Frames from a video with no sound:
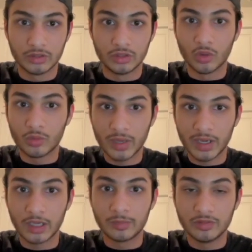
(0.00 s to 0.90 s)
Don't
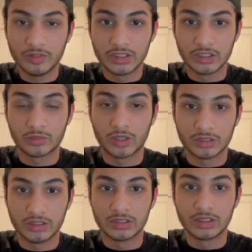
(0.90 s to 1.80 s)
buy IPv6
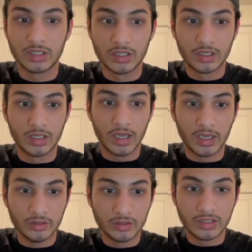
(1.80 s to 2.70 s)
proxies,
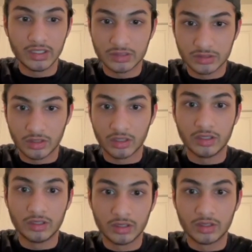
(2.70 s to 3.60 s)
and you can get
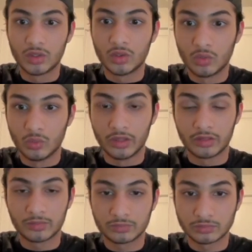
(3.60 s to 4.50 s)
started
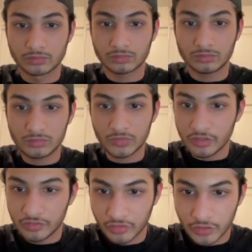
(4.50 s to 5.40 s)
with
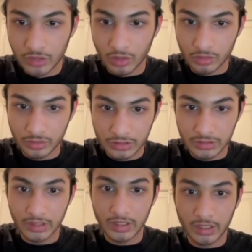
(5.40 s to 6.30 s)
$50,
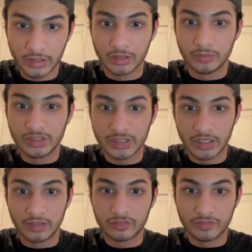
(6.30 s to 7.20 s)
and you could be
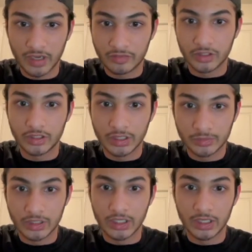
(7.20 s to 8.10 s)
sending 500
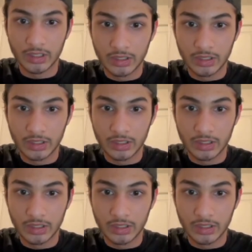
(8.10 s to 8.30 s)
DMs a day